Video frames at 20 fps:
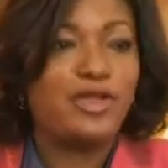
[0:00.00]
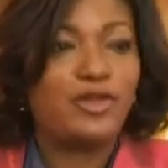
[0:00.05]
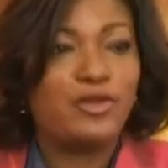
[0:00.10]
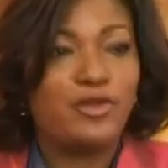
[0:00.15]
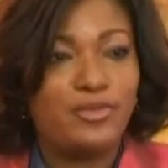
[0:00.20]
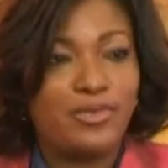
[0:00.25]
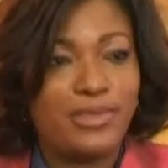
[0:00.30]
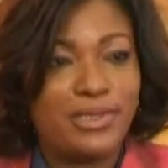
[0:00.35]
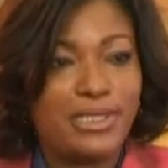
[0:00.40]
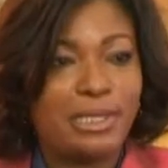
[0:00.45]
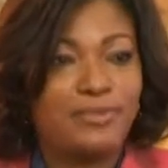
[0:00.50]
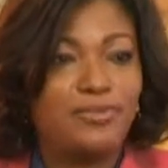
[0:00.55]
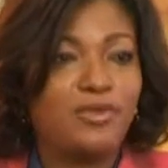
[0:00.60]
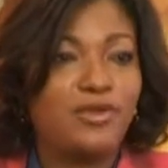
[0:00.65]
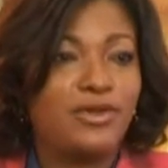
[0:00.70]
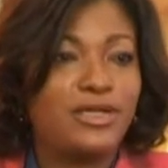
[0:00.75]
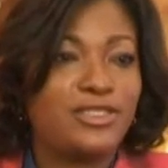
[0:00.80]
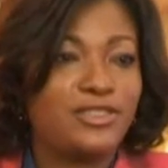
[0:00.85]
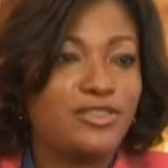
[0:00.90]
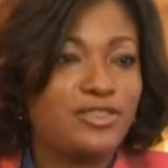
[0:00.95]
are hoping that
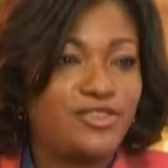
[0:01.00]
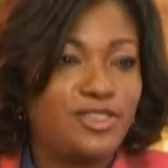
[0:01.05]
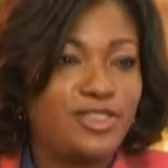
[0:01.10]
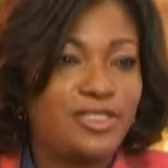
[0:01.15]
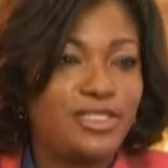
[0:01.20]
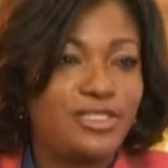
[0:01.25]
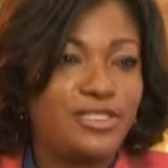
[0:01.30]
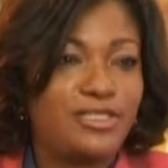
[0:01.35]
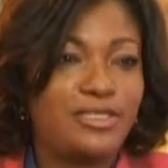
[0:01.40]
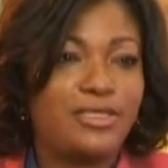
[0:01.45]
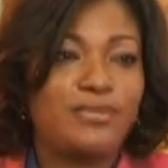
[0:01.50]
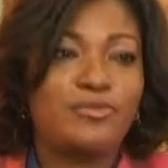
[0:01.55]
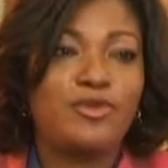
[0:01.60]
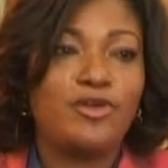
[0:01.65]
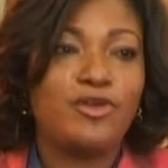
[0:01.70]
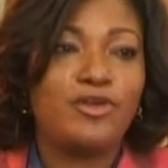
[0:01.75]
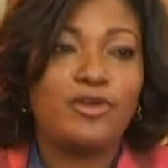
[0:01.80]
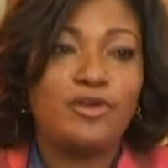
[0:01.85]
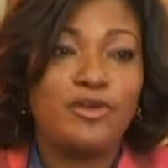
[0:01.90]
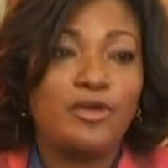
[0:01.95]
more associations and
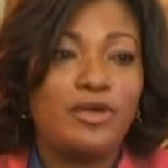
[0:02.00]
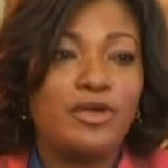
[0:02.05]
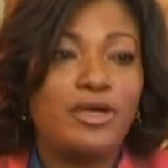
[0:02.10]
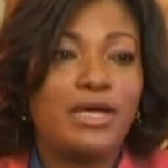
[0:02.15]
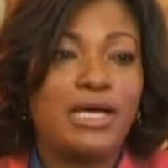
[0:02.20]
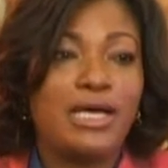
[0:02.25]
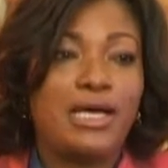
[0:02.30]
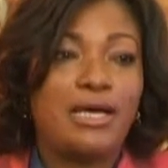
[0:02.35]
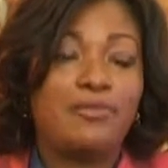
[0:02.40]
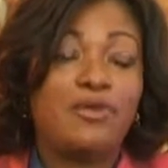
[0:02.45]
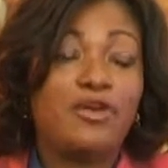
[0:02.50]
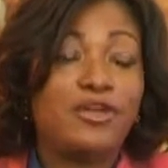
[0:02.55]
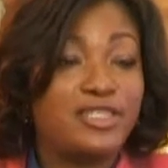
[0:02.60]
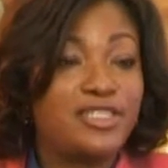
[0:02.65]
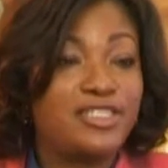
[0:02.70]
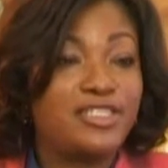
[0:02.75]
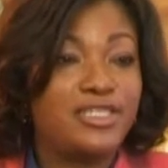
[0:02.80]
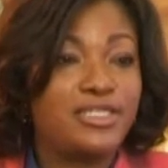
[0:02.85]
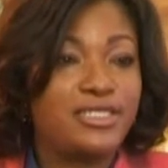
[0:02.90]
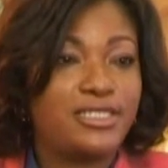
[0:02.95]
more
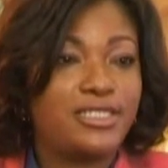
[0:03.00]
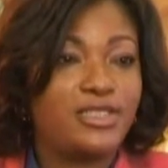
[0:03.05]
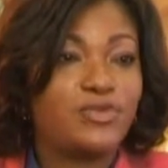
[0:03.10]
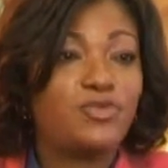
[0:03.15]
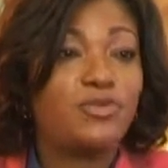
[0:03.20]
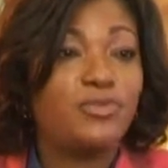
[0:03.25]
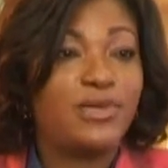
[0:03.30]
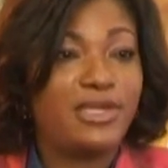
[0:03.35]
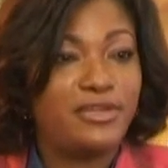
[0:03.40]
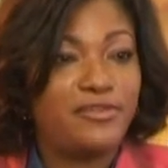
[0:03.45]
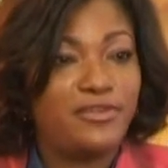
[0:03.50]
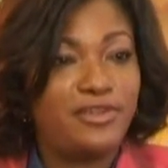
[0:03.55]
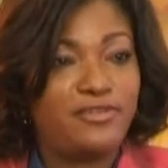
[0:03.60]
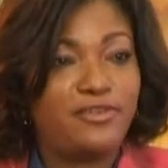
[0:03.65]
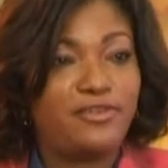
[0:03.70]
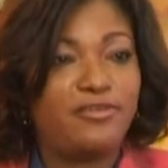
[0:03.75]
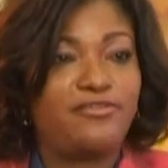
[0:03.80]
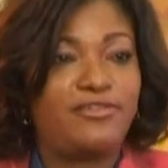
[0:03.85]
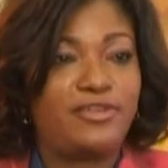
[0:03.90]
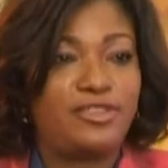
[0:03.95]
organizations will benefit
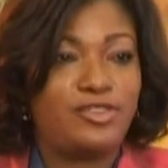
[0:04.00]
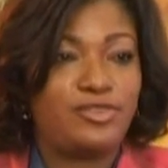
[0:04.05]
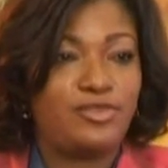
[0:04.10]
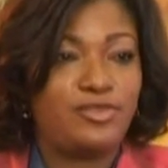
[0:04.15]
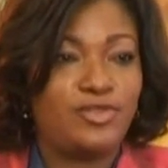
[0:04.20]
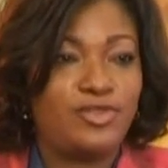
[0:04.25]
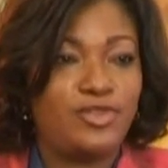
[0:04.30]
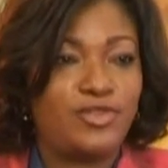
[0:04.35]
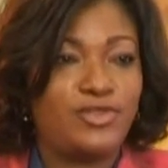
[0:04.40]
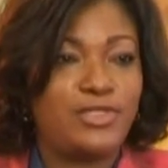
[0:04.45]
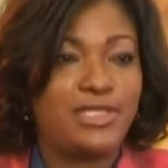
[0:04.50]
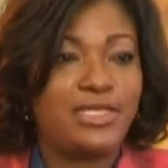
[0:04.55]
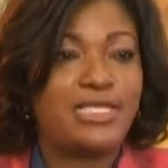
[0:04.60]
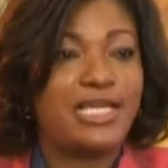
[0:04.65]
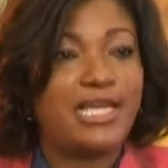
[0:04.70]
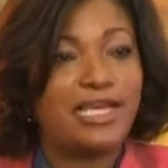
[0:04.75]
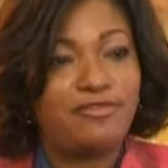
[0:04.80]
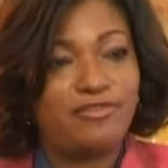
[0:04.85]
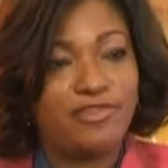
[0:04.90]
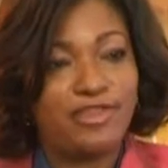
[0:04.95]
from phase two, so that
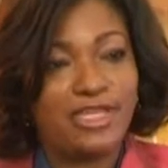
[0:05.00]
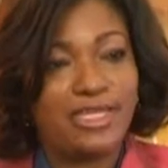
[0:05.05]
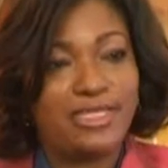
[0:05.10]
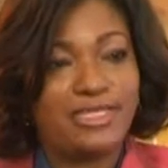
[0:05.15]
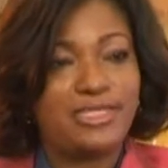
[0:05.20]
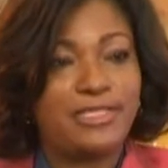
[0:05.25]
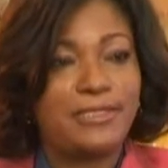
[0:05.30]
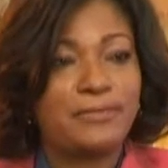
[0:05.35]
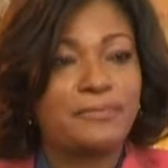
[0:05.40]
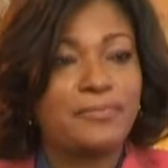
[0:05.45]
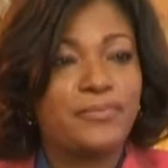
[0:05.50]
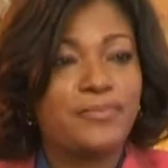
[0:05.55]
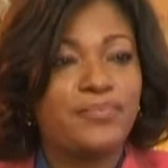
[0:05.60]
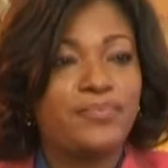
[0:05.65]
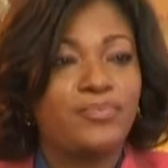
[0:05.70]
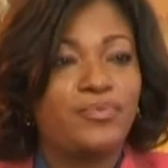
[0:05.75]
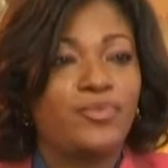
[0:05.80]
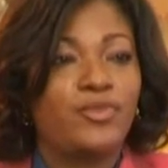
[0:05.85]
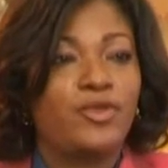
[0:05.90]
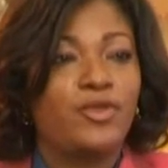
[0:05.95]
advocacy
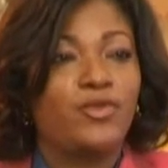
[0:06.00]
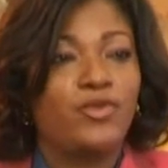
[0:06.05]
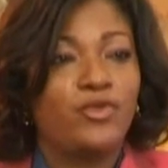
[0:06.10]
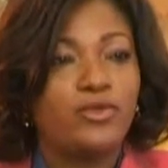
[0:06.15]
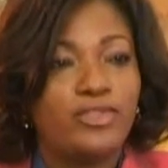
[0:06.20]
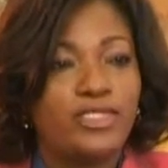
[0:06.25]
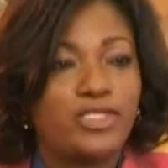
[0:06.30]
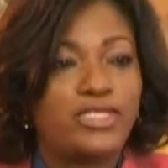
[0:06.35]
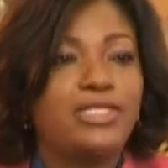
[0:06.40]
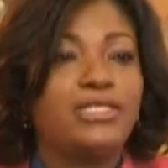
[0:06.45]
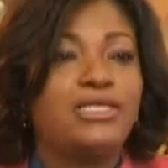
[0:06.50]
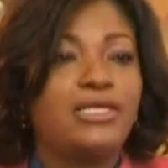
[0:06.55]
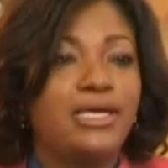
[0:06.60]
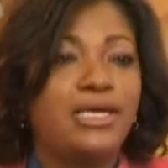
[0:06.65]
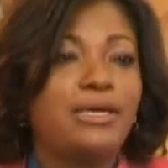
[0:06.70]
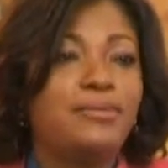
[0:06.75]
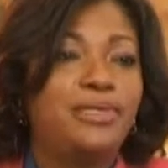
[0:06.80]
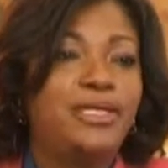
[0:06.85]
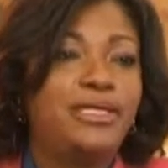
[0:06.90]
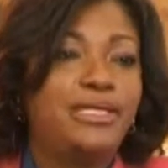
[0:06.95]
will see
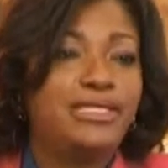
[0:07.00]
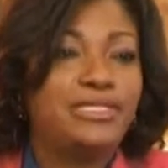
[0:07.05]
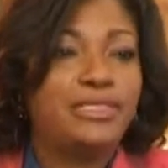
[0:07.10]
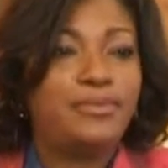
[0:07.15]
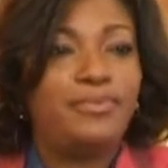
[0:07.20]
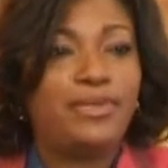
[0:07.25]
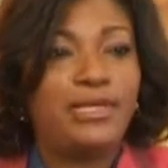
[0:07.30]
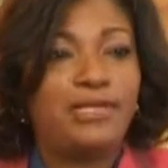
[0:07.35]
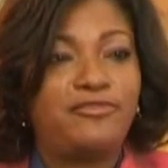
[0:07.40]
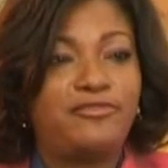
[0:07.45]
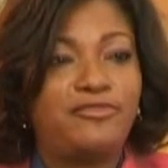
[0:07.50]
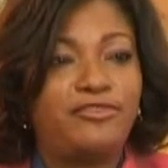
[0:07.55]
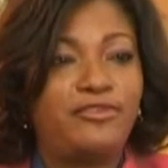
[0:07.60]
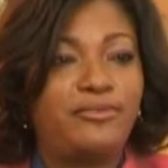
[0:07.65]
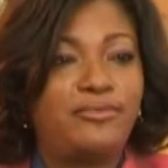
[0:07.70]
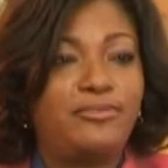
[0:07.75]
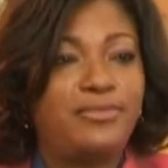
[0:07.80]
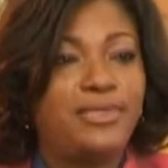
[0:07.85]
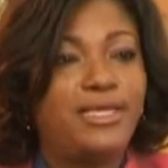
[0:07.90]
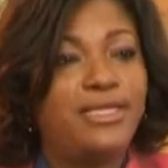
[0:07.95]
a larger
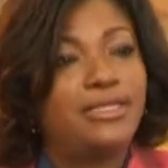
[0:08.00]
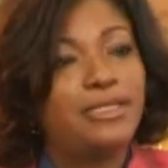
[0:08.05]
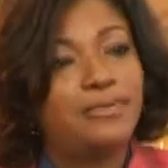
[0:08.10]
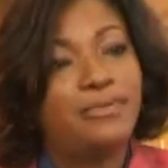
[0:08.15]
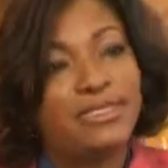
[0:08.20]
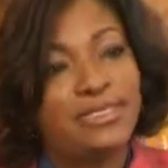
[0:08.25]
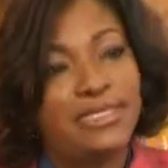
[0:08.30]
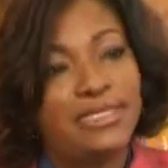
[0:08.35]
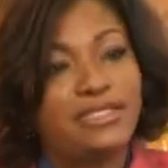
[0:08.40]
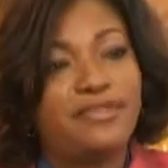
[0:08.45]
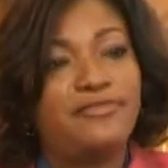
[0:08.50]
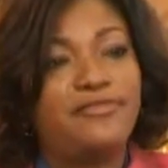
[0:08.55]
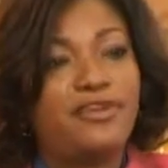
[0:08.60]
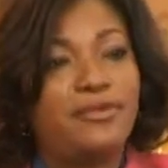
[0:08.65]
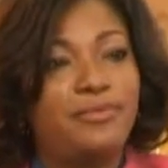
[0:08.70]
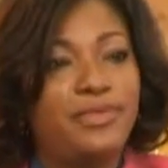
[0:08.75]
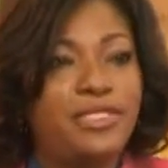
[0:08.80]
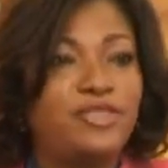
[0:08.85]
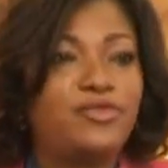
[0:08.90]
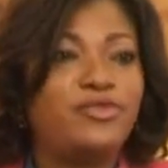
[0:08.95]
platform and the business
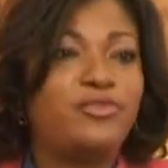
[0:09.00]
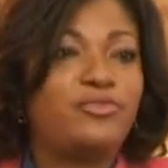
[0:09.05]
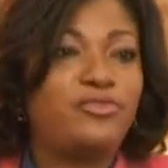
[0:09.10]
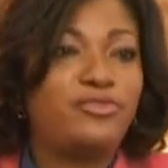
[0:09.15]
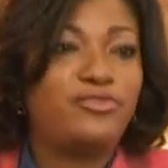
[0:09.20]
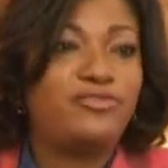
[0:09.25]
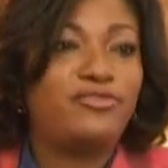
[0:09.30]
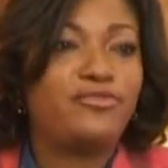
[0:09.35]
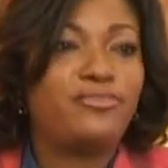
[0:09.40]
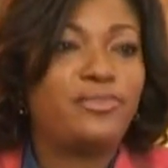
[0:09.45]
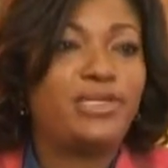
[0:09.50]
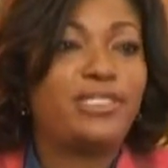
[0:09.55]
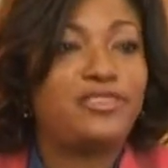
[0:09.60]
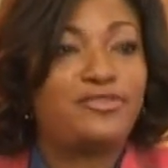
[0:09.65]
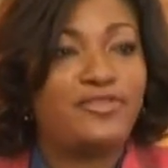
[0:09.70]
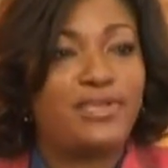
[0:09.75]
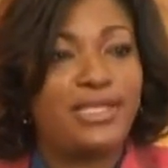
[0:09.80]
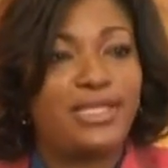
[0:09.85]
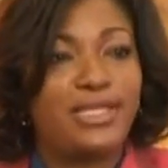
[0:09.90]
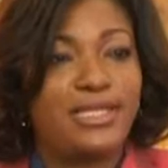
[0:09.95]
environment will improve much
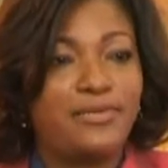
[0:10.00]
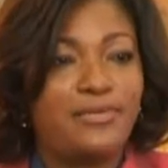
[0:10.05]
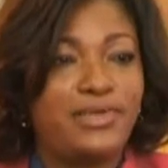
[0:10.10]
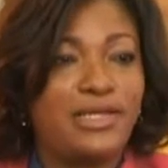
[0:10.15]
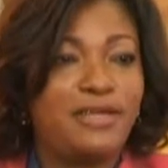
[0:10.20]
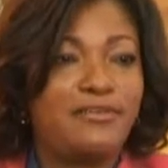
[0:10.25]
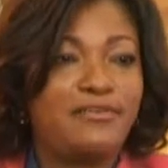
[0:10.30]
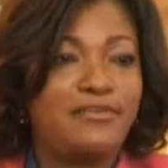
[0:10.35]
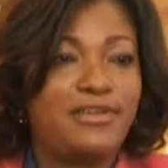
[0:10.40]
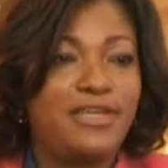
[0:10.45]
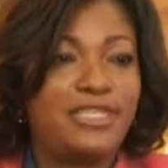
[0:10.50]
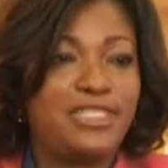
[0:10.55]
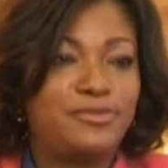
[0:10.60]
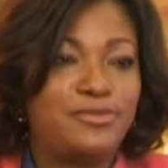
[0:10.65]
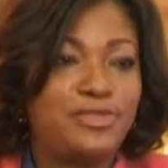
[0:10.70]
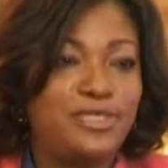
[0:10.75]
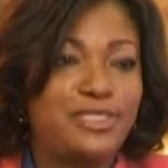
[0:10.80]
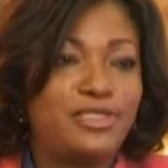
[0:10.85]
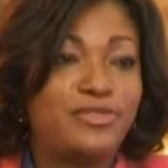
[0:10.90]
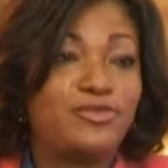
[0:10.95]
further than we have
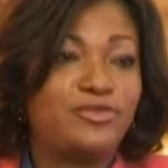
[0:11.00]
experienced